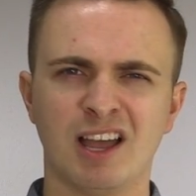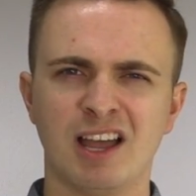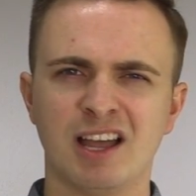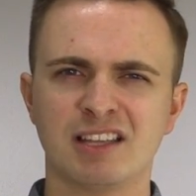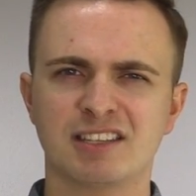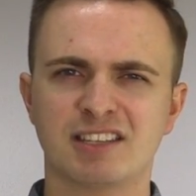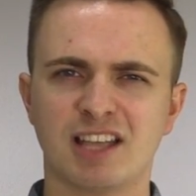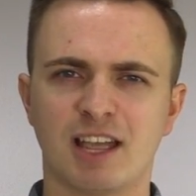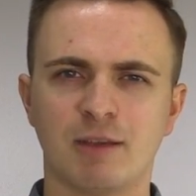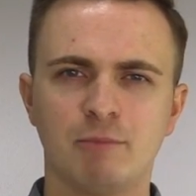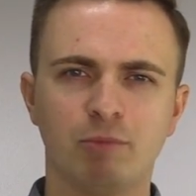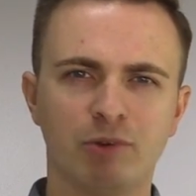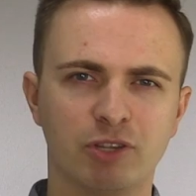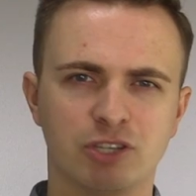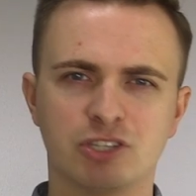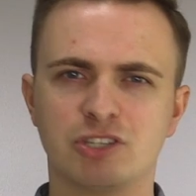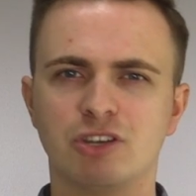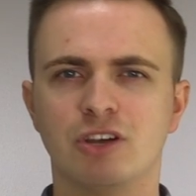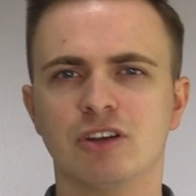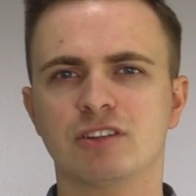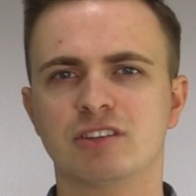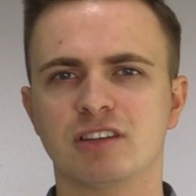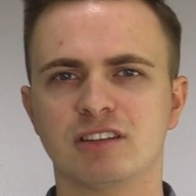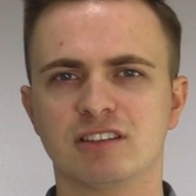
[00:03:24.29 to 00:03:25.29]
same with
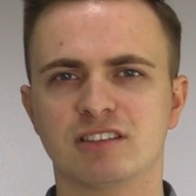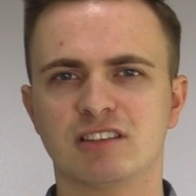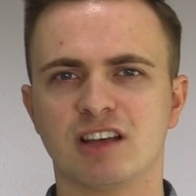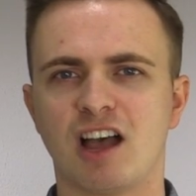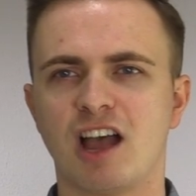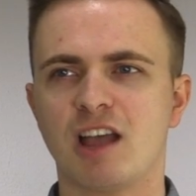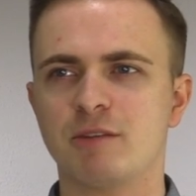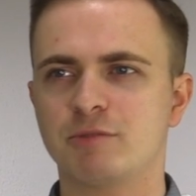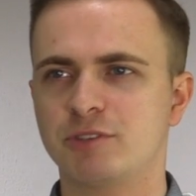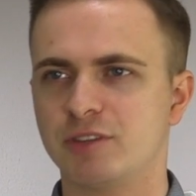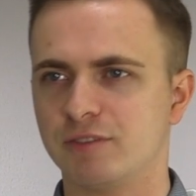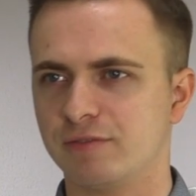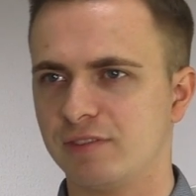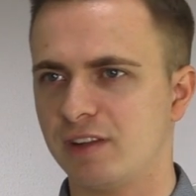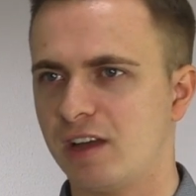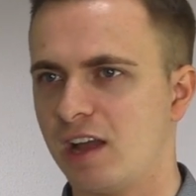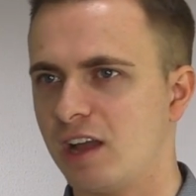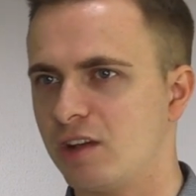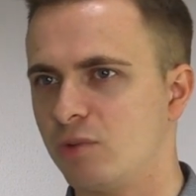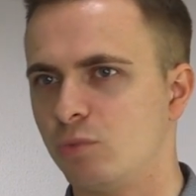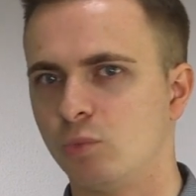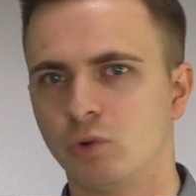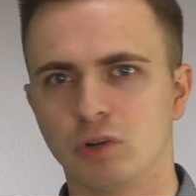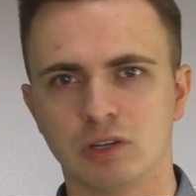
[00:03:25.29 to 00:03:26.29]
certain types of
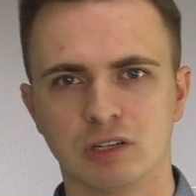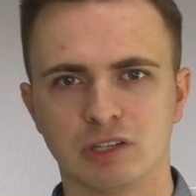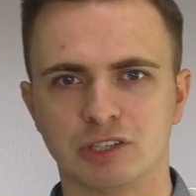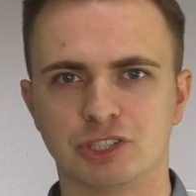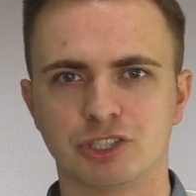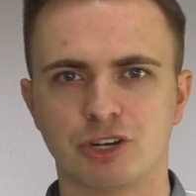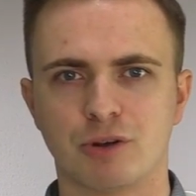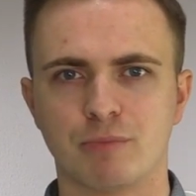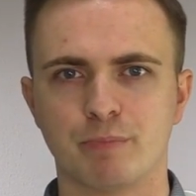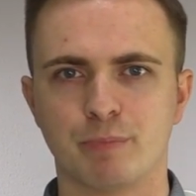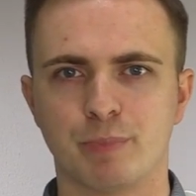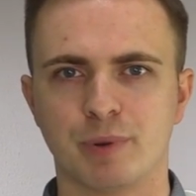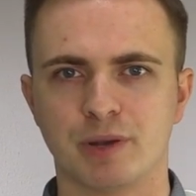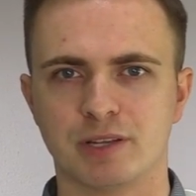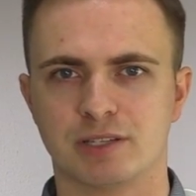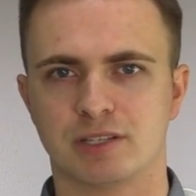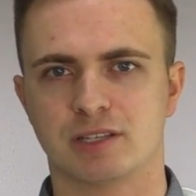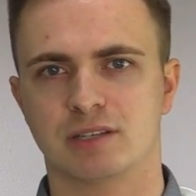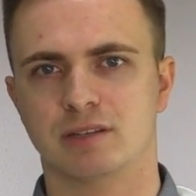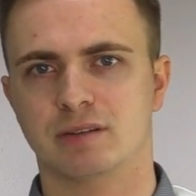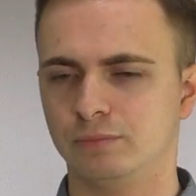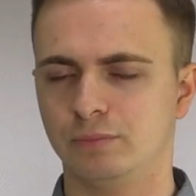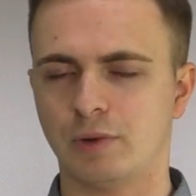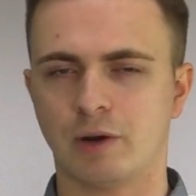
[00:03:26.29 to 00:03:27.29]
like woolen
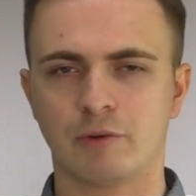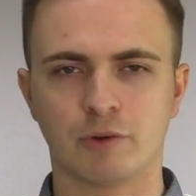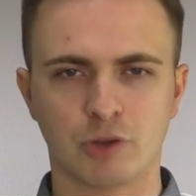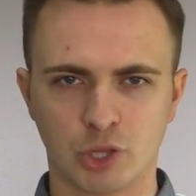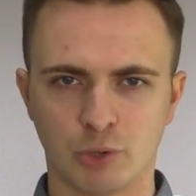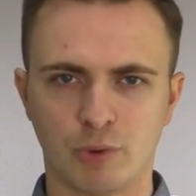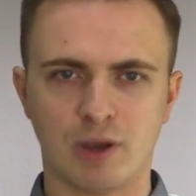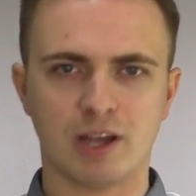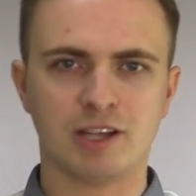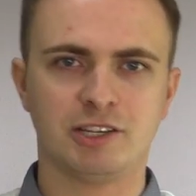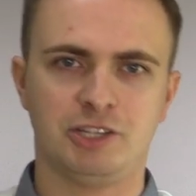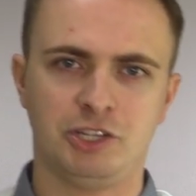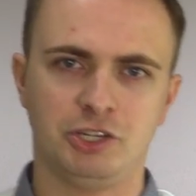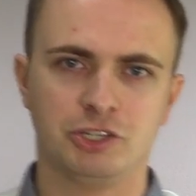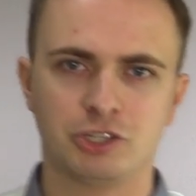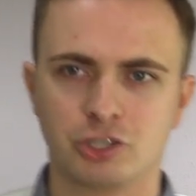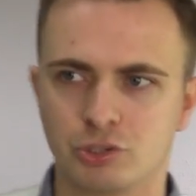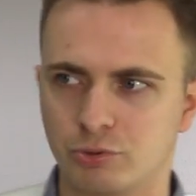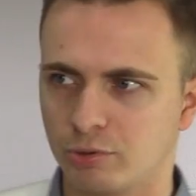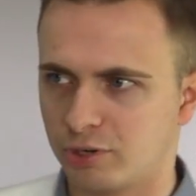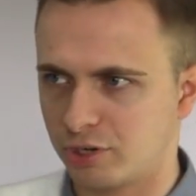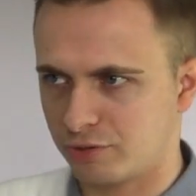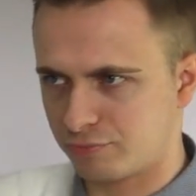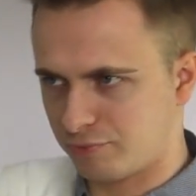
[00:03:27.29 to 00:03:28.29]
jumpers, where otherwise you
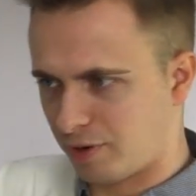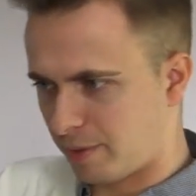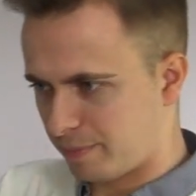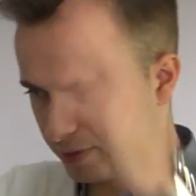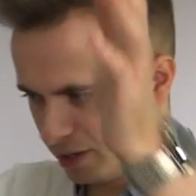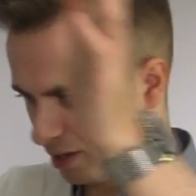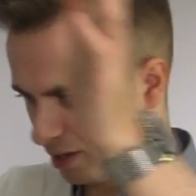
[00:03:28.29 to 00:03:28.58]
just want to rip